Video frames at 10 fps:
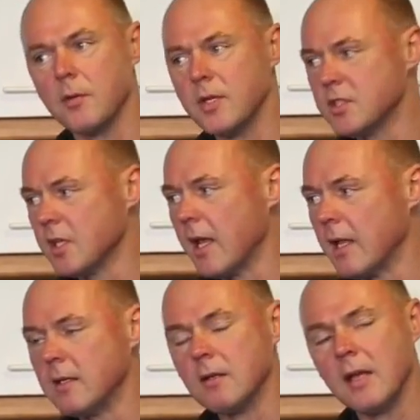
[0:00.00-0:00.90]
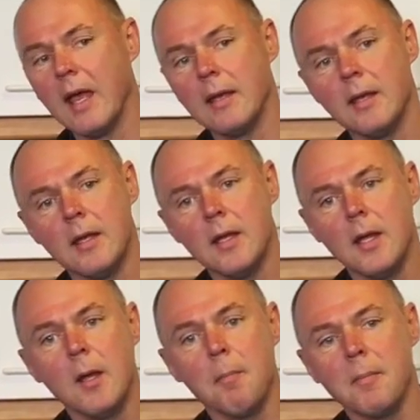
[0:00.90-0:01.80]
We're um, for the
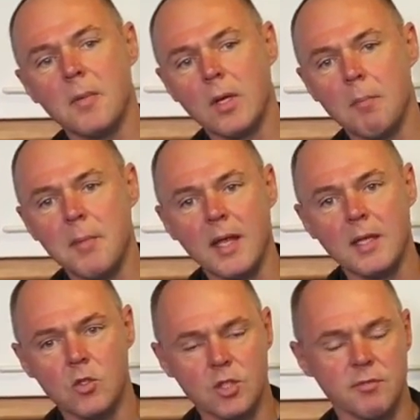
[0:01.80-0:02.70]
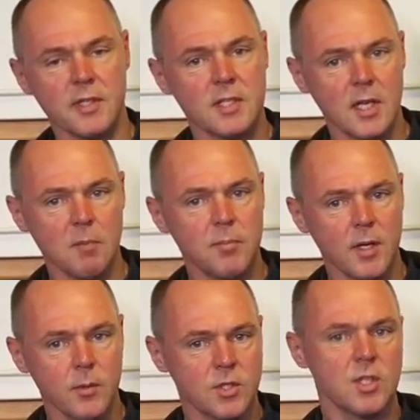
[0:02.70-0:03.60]
moment we are reducing uh, soya
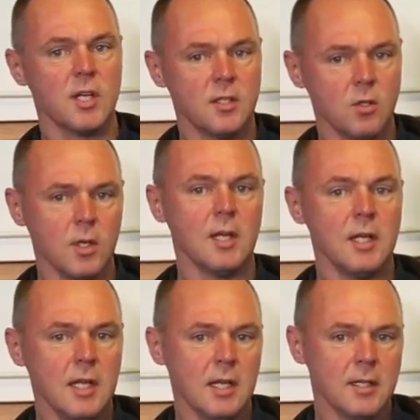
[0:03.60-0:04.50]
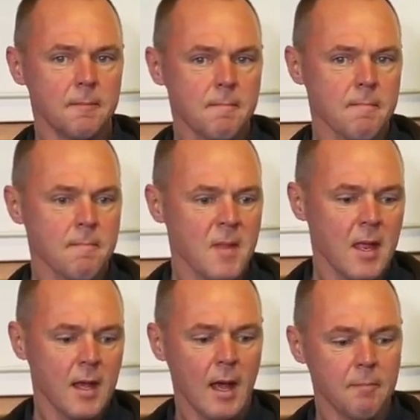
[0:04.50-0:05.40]
about 50%.
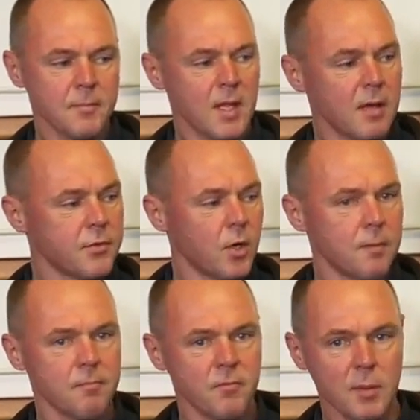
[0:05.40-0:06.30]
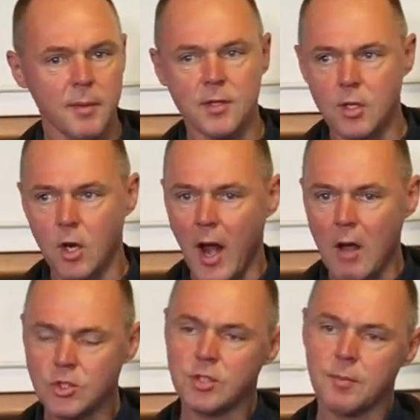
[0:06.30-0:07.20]
So um,
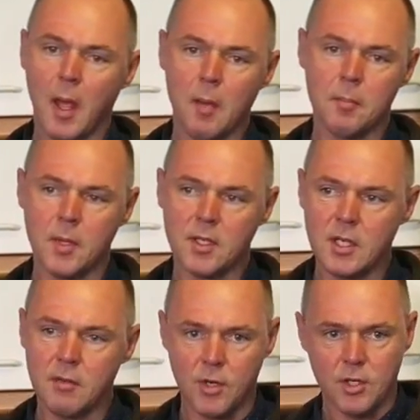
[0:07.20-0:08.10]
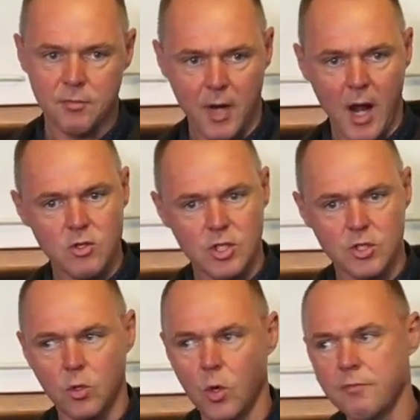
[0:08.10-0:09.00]
average broiler
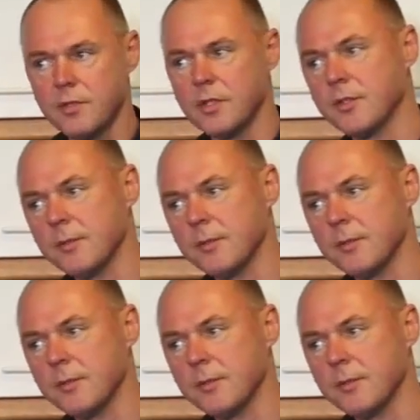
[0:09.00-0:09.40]
feed is